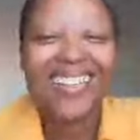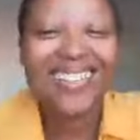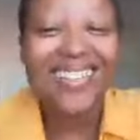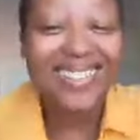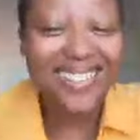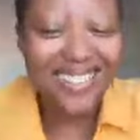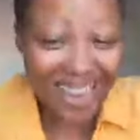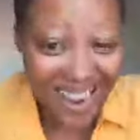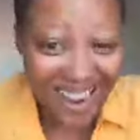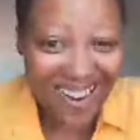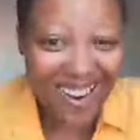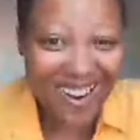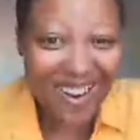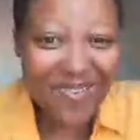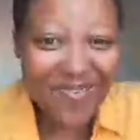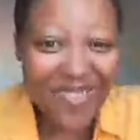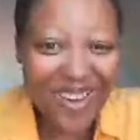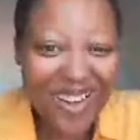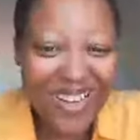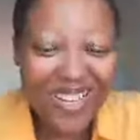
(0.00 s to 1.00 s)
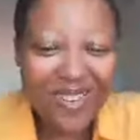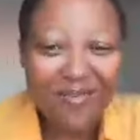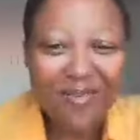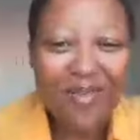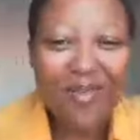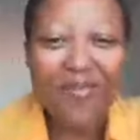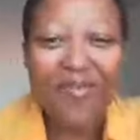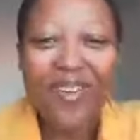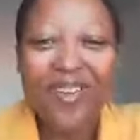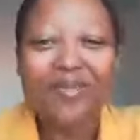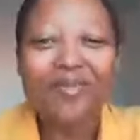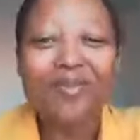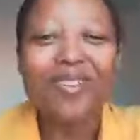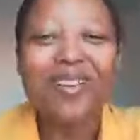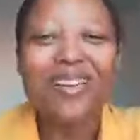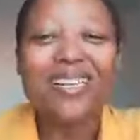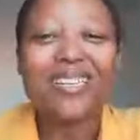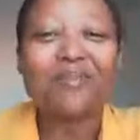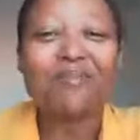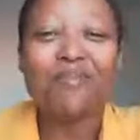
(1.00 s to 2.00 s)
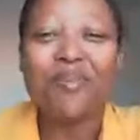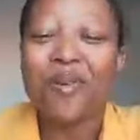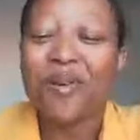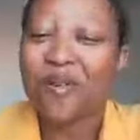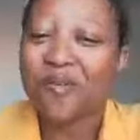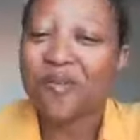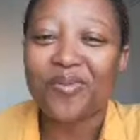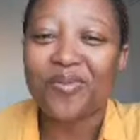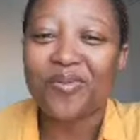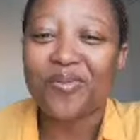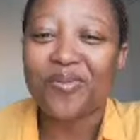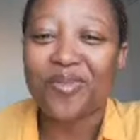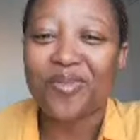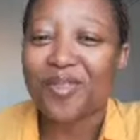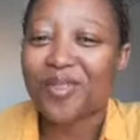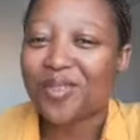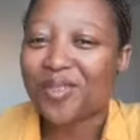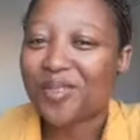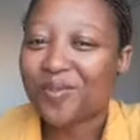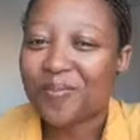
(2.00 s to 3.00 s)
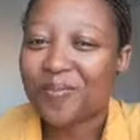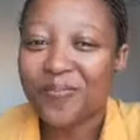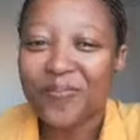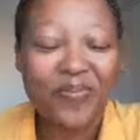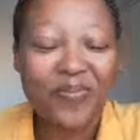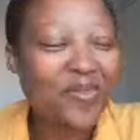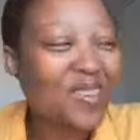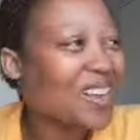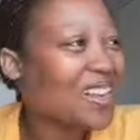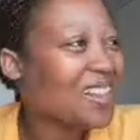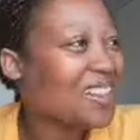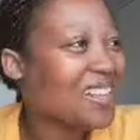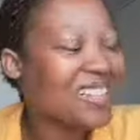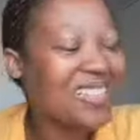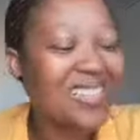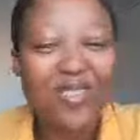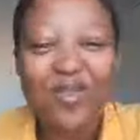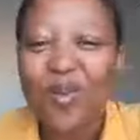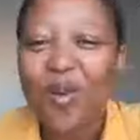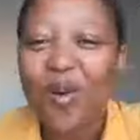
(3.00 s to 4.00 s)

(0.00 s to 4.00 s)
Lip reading: Stay on Facebook. Facebook is perfect for you. And